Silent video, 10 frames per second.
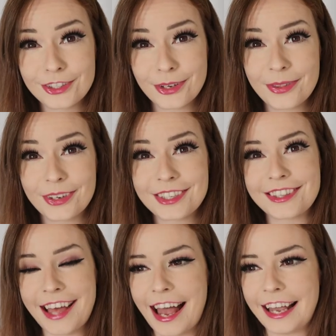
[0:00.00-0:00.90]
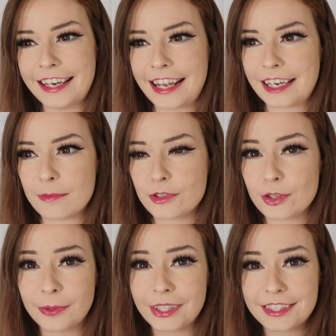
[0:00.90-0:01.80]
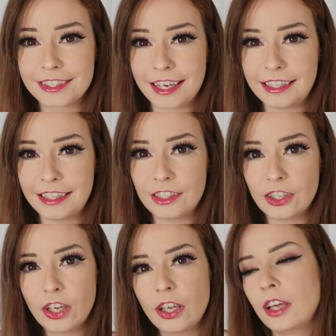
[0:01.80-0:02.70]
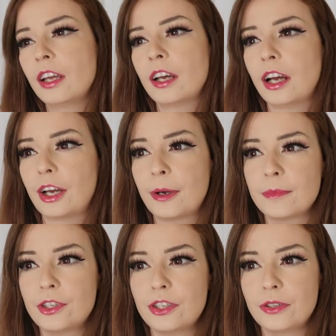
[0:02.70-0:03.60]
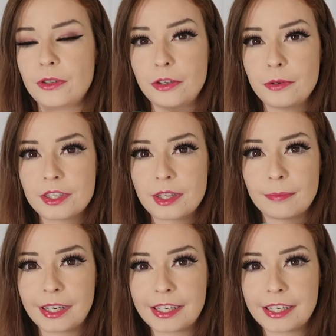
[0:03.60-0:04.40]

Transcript: So there's that and I'm super excited um, to use them